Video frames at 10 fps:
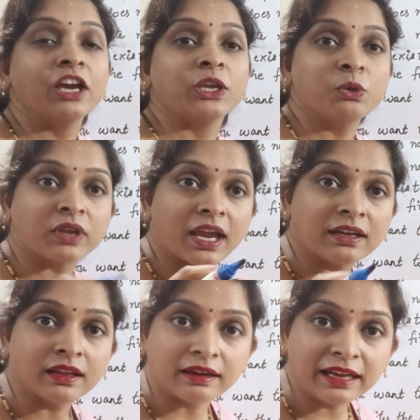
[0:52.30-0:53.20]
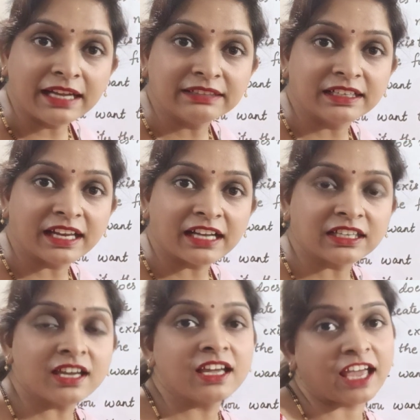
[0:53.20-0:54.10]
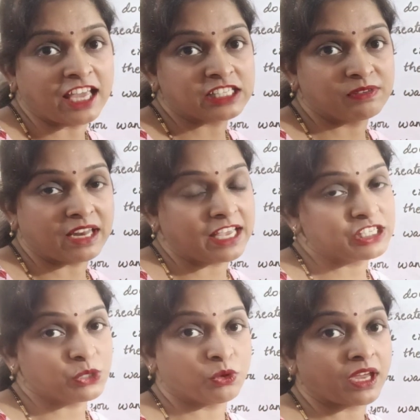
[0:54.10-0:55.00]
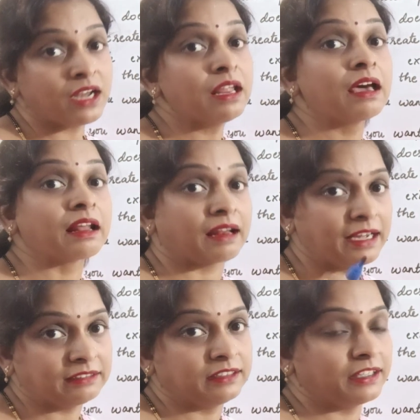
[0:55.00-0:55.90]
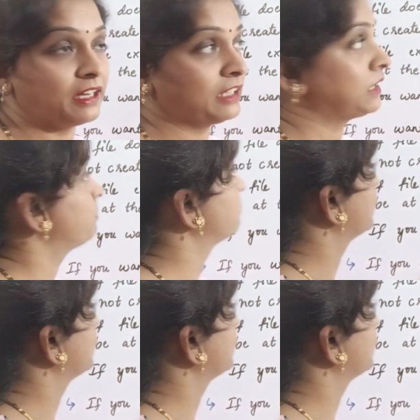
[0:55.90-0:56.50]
You can read the data as well as you can write the data.